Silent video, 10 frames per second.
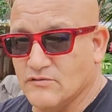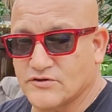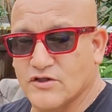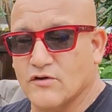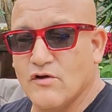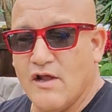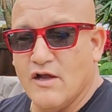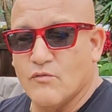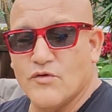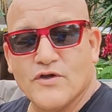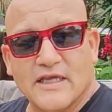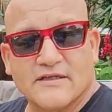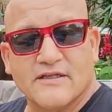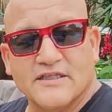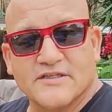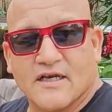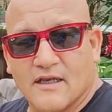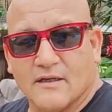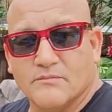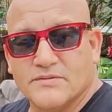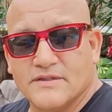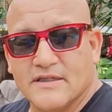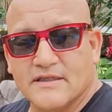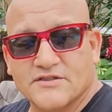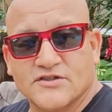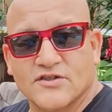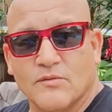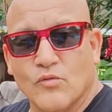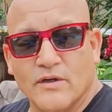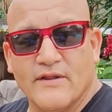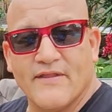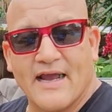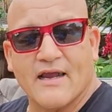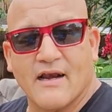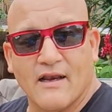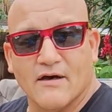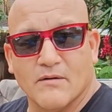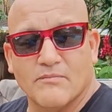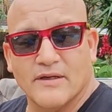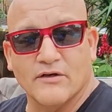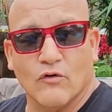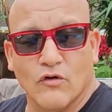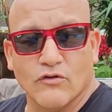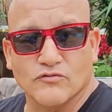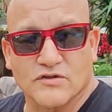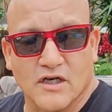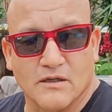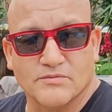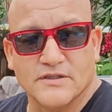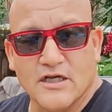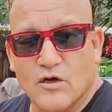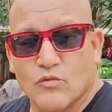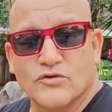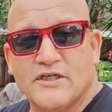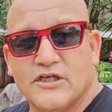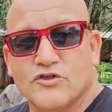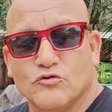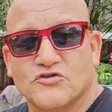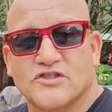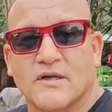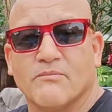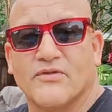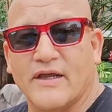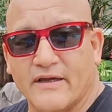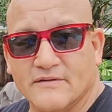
So when you get to these clubs, someone in that club, in all those clubs, will teach you something.